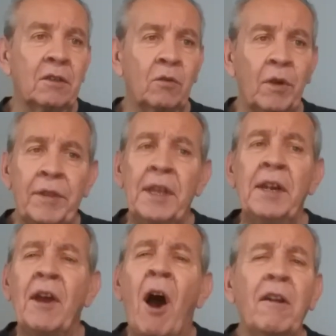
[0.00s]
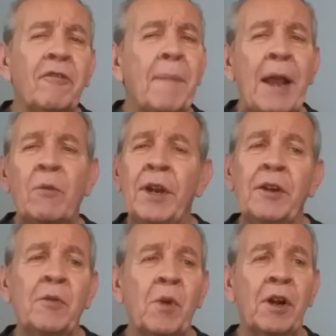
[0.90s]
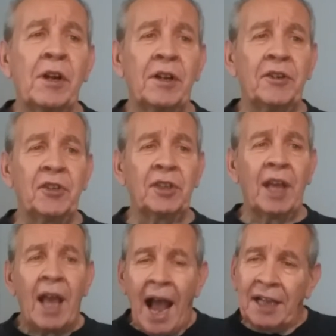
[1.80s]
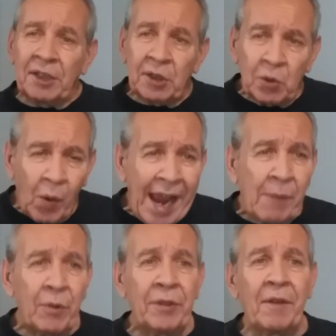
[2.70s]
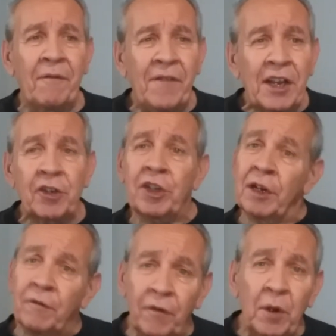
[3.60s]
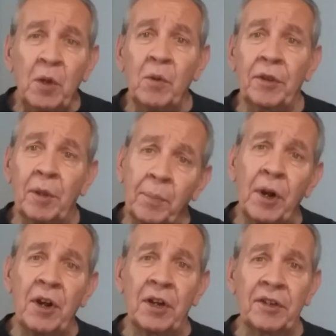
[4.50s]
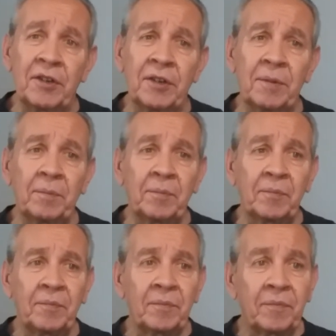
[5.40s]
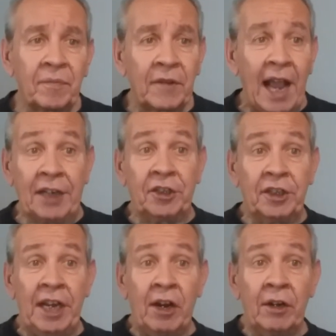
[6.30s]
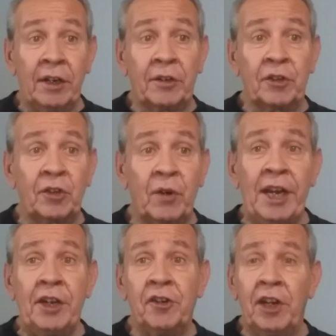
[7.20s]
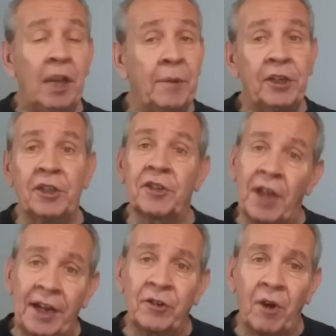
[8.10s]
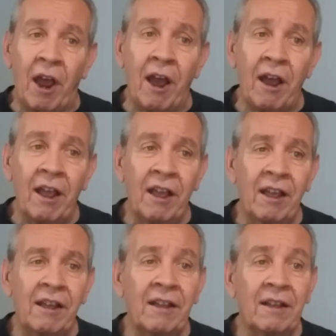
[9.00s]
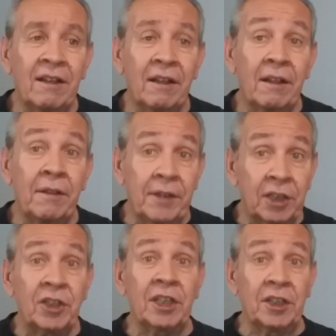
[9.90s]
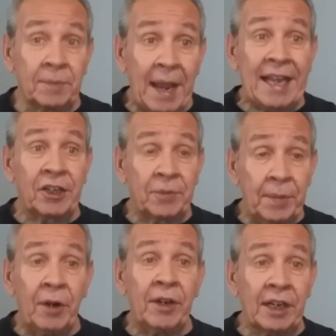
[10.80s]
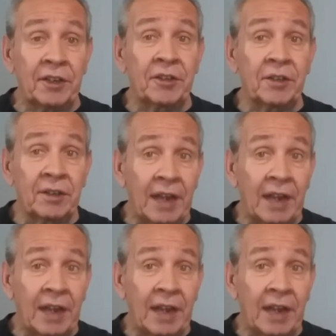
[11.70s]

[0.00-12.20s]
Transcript: Within all of my written words, I swam with the fish and flew with the birds. I stared at the strange images I draw. This is my experience.